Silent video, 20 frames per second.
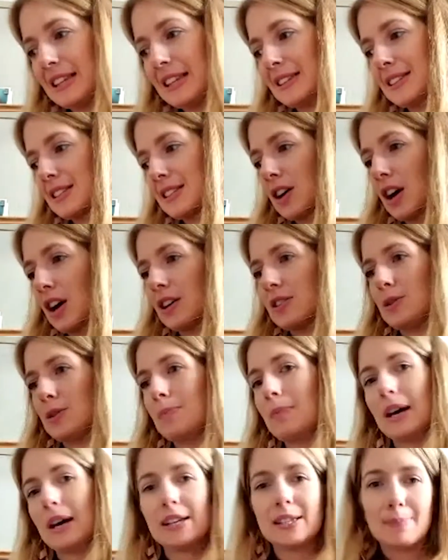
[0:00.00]
and I start to
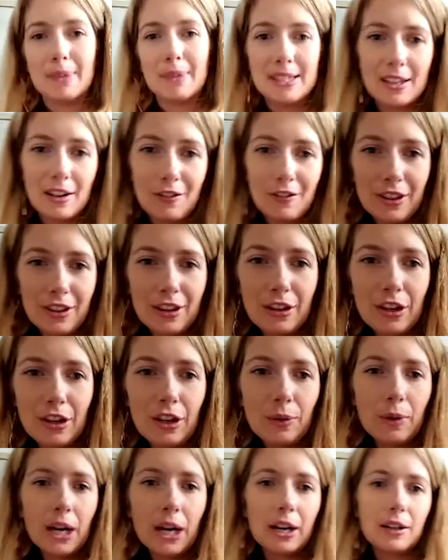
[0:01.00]
immerse myself in the new
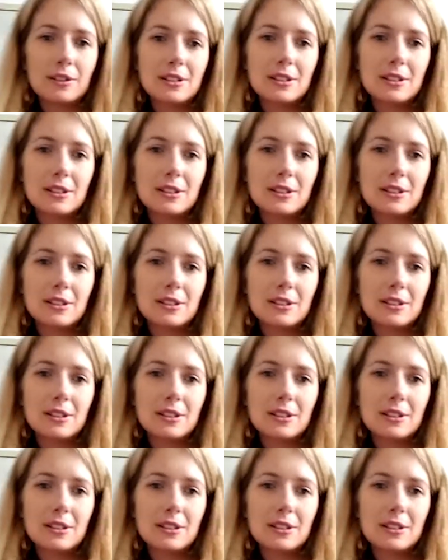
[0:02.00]
world.